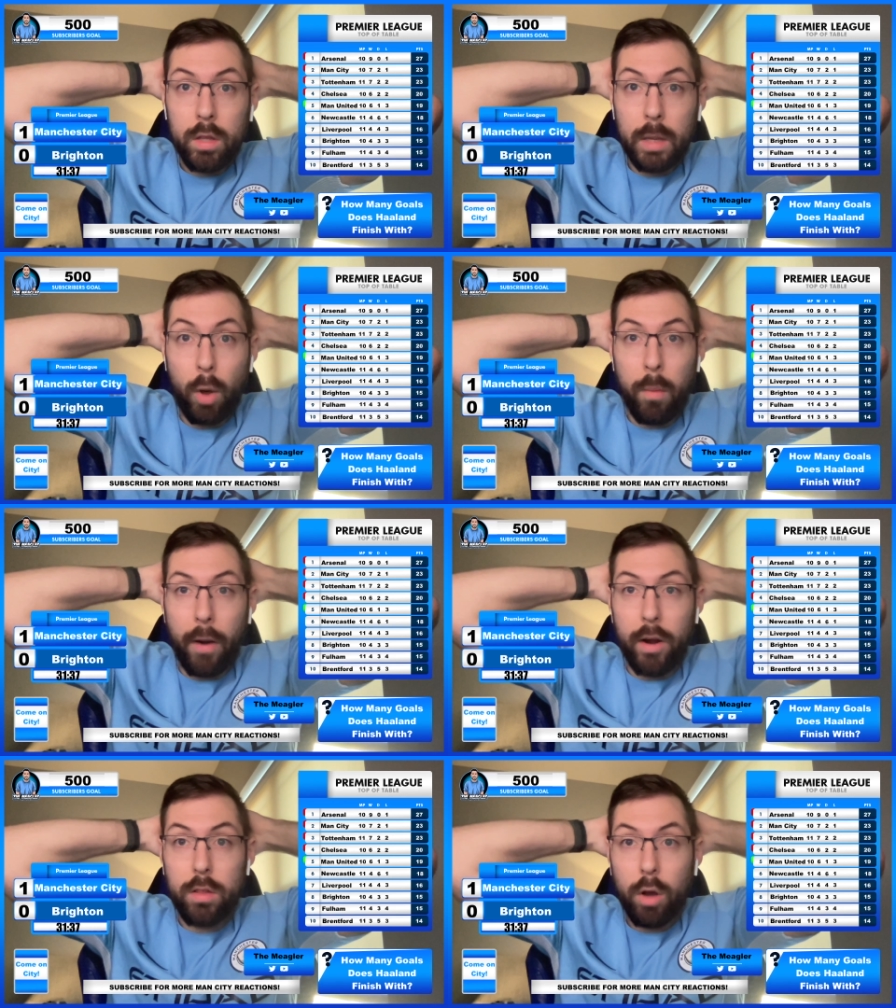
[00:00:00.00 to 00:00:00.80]
Keep going,
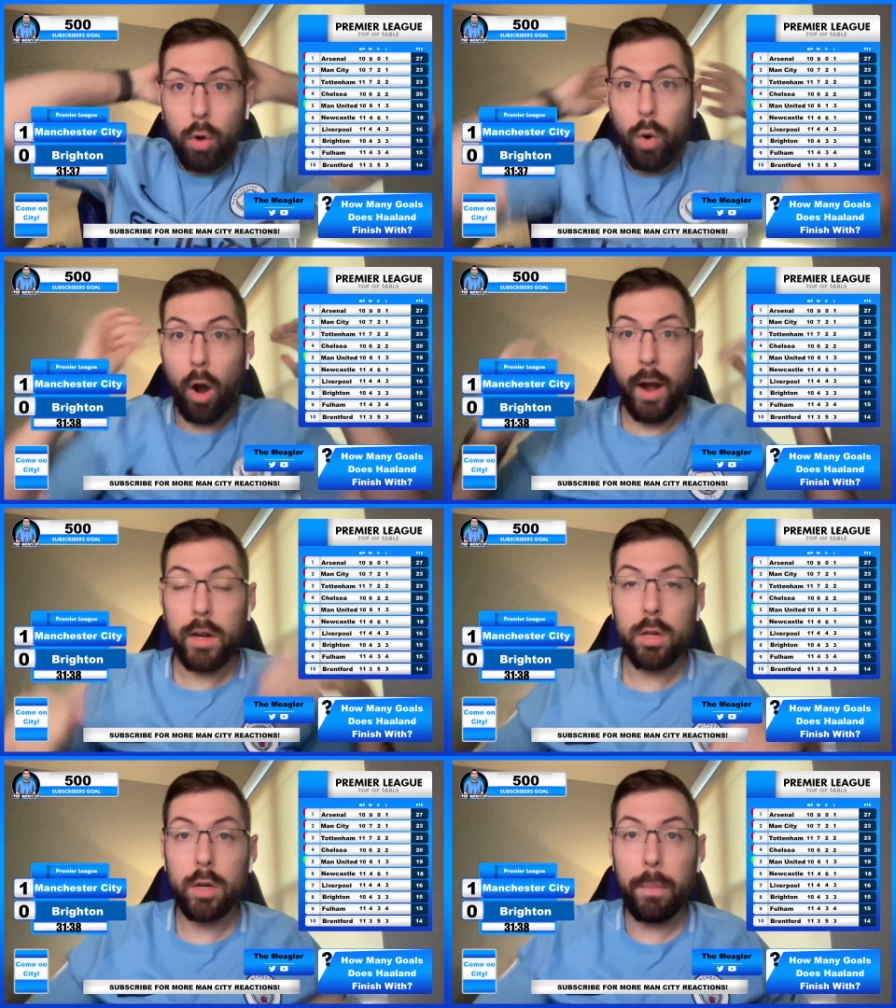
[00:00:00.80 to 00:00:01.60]
Mahrez. Oh, all
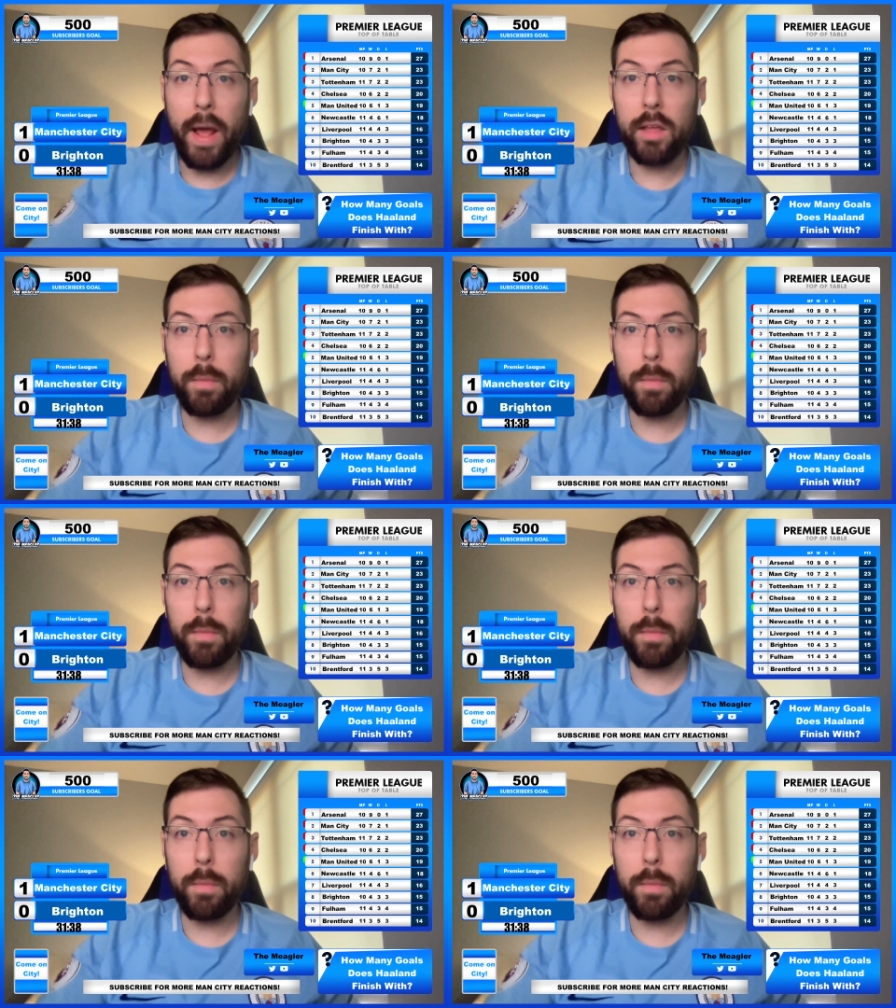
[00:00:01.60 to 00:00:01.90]
right. Good pass.